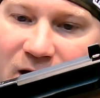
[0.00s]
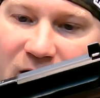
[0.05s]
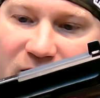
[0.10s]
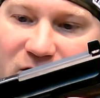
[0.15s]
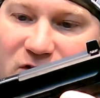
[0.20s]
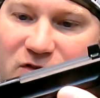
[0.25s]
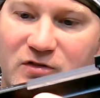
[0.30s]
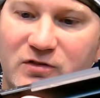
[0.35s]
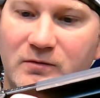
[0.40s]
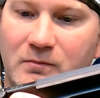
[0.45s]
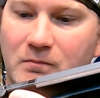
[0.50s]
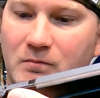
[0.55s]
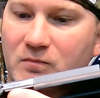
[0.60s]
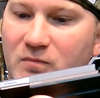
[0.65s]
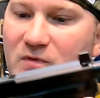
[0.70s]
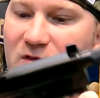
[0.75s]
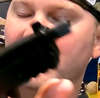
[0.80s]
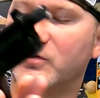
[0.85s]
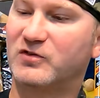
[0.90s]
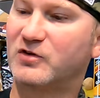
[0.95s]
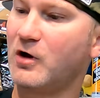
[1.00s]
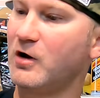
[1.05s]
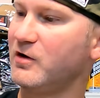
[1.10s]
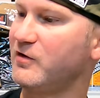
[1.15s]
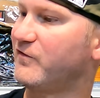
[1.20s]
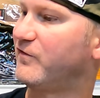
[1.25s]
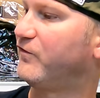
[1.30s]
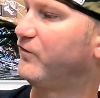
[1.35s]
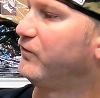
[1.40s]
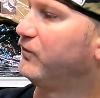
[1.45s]
It just, this
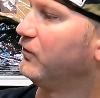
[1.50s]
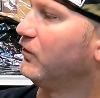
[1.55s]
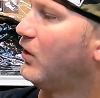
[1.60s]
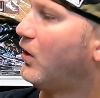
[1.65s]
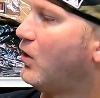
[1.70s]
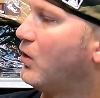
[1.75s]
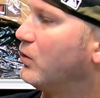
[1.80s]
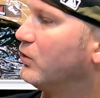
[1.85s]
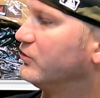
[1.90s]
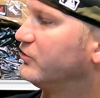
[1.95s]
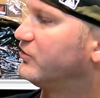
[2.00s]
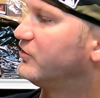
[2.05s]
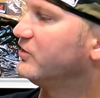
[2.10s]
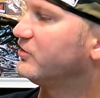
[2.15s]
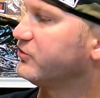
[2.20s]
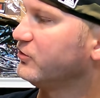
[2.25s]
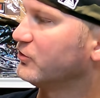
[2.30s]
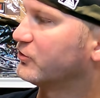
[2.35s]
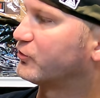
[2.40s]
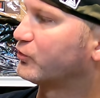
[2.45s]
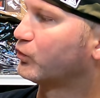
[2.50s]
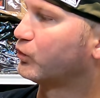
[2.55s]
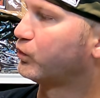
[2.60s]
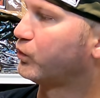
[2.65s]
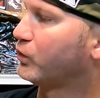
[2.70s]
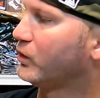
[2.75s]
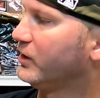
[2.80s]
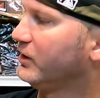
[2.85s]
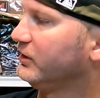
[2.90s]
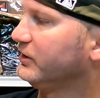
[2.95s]
gun flows. This looks
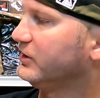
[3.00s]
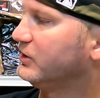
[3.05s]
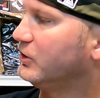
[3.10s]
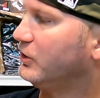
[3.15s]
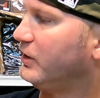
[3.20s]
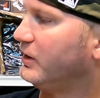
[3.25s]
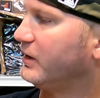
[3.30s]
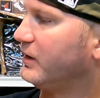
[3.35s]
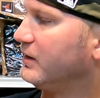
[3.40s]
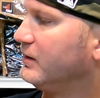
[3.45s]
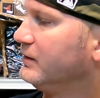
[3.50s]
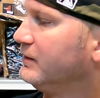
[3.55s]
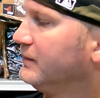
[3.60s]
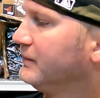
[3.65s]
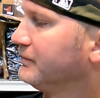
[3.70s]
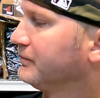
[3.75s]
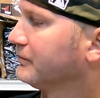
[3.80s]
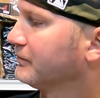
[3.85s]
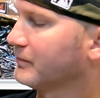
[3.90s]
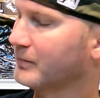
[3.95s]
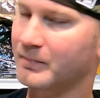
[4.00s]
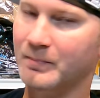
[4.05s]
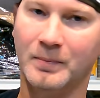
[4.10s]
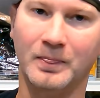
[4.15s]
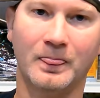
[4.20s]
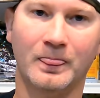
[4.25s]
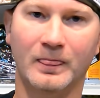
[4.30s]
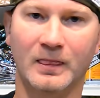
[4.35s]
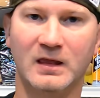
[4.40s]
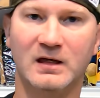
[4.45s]
really good.
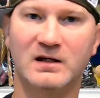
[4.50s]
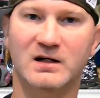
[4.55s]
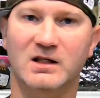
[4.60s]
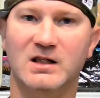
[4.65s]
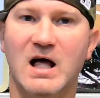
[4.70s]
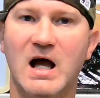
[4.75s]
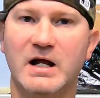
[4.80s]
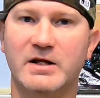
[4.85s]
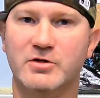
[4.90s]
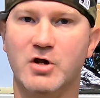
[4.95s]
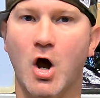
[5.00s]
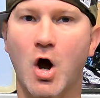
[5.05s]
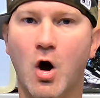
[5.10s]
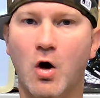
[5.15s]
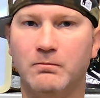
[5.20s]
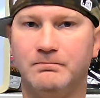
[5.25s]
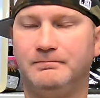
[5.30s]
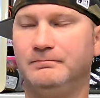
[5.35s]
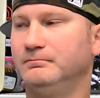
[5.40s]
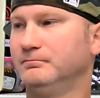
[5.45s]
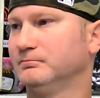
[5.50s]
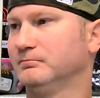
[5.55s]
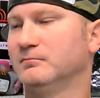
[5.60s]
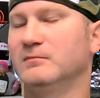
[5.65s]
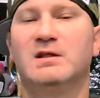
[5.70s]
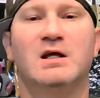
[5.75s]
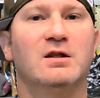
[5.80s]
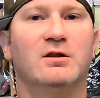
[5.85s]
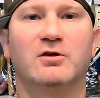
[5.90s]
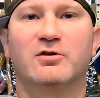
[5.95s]
Glock, nope.
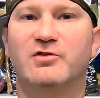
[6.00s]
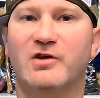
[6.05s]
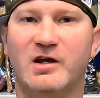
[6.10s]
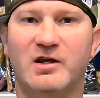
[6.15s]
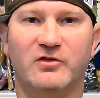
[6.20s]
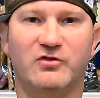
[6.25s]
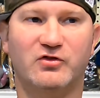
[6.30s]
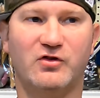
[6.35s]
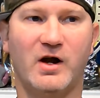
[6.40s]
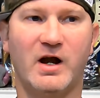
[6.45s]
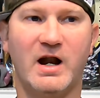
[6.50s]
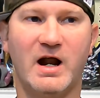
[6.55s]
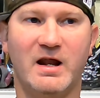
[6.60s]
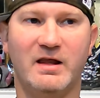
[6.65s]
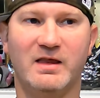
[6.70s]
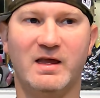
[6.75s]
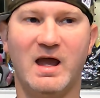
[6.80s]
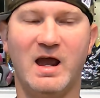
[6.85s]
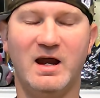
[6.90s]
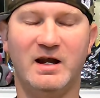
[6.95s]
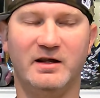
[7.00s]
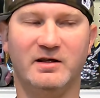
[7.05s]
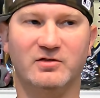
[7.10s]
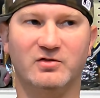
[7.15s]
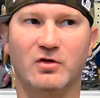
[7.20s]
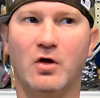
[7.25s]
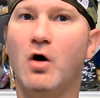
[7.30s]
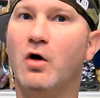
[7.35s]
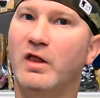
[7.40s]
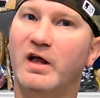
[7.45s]
Looks like it's straight out of the
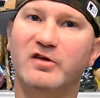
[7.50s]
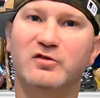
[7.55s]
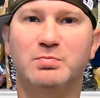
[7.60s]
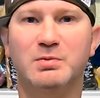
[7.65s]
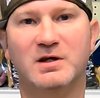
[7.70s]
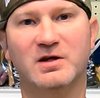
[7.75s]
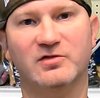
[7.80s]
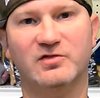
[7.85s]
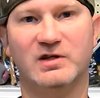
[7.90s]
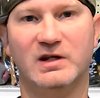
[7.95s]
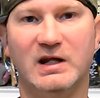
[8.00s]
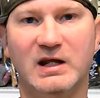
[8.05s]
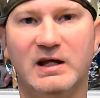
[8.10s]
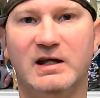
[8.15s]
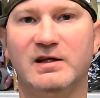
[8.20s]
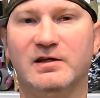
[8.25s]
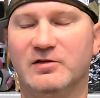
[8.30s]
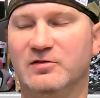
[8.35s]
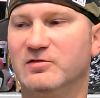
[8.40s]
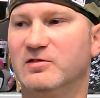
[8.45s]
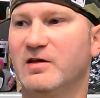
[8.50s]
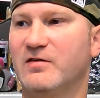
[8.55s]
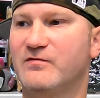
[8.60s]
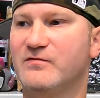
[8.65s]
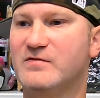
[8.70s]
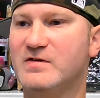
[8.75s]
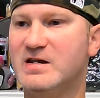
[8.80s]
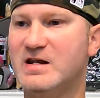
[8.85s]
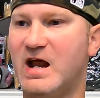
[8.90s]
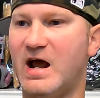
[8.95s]
80s. Oh, that's because it is.
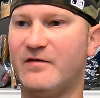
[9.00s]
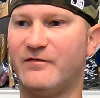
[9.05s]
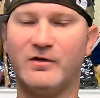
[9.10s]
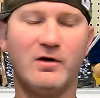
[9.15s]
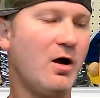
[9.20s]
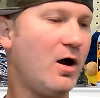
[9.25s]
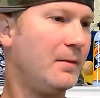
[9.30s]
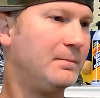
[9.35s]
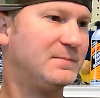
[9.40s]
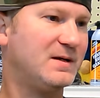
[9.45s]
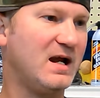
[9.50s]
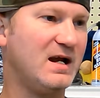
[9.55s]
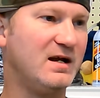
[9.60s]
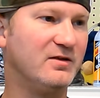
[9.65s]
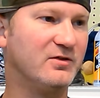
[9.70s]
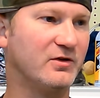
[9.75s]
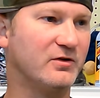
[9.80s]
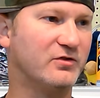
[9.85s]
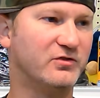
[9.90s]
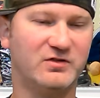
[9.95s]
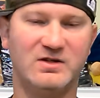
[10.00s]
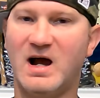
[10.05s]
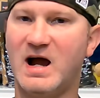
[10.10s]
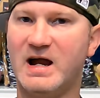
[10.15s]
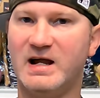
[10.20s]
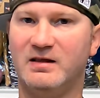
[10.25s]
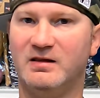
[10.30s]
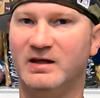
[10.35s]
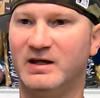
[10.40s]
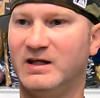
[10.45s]
They've never updated their
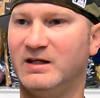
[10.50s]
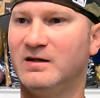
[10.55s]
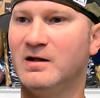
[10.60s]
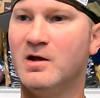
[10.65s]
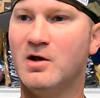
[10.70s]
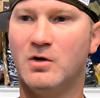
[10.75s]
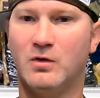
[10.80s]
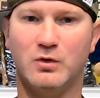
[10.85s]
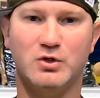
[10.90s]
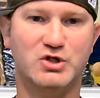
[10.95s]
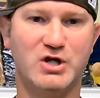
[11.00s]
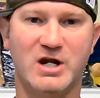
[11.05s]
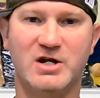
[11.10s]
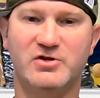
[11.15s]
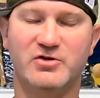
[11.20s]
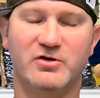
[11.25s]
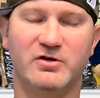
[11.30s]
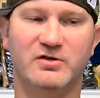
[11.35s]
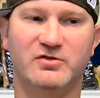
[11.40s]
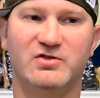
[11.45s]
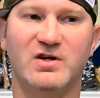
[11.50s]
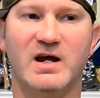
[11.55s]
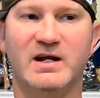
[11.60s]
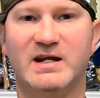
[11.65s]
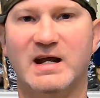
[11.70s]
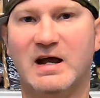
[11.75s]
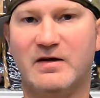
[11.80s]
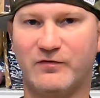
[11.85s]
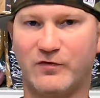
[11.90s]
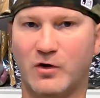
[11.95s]
styling or changed their
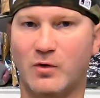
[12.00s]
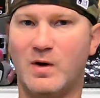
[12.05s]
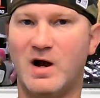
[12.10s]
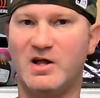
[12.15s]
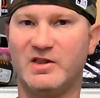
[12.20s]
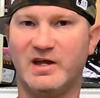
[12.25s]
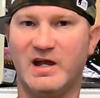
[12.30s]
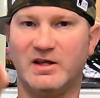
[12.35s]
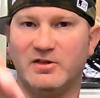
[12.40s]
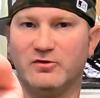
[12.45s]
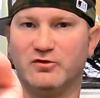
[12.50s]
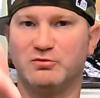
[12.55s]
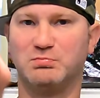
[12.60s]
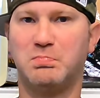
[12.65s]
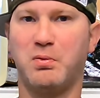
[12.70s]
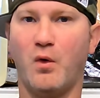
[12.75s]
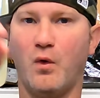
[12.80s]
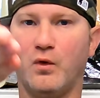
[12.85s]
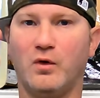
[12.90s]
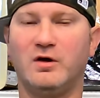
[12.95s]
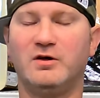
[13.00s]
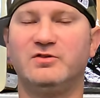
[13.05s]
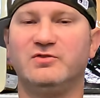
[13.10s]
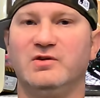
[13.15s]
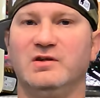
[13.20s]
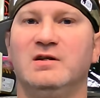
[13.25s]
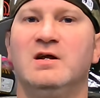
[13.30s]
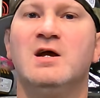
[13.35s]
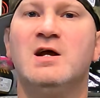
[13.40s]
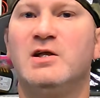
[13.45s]
design. Yeah, for a while they had those
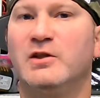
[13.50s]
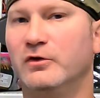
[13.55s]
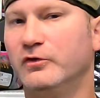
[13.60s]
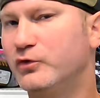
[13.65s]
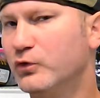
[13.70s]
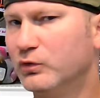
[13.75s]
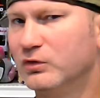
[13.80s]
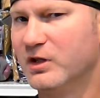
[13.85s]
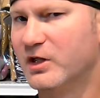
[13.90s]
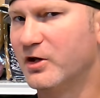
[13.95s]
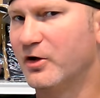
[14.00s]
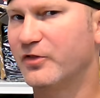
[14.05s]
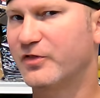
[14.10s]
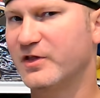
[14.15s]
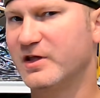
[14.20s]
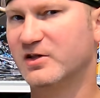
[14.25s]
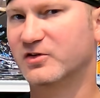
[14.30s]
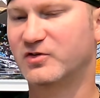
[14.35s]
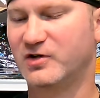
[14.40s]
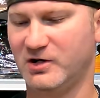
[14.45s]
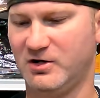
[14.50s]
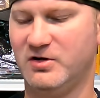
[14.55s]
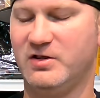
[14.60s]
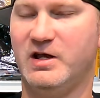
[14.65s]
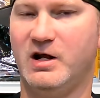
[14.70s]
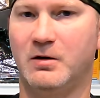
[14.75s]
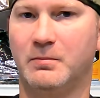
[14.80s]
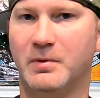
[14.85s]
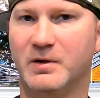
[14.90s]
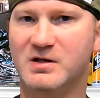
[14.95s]
ports and they'll do little things here
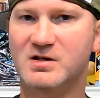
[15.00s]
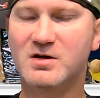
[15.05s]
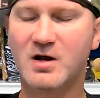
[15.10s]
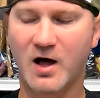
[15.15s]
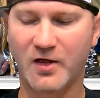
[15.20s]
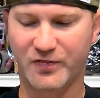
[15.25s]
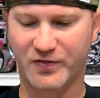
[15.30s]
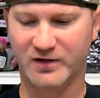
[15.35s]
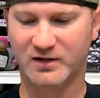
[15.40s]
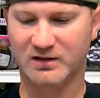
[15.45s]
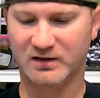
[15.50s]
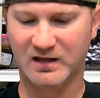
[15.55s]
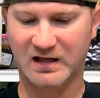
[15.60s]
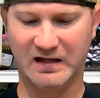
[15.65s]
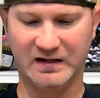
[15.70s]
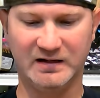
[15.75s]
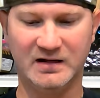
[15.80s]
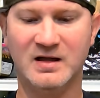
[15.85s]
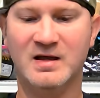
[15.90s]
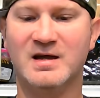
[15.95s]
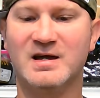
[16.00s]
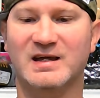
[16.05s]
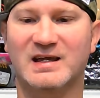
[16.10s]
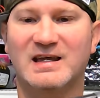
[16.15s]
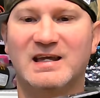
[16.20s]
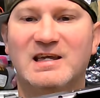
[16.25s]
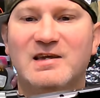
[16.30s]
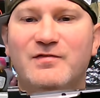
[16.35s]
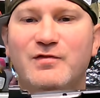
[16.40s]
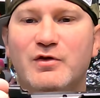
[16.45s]
and there, but nothing that
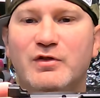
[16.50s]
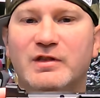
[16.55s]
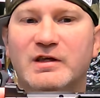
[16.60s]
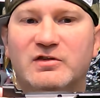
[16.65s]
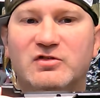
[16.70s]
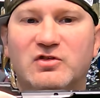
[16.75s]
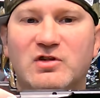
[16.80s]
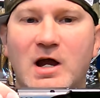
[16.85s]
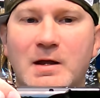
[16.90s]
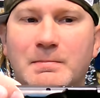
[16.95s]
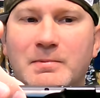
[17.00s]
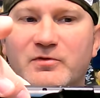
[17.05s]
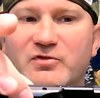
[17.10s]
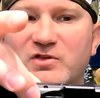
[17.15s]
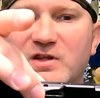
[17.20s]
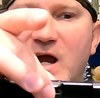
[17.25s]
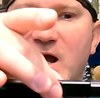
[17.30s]
can give you this type of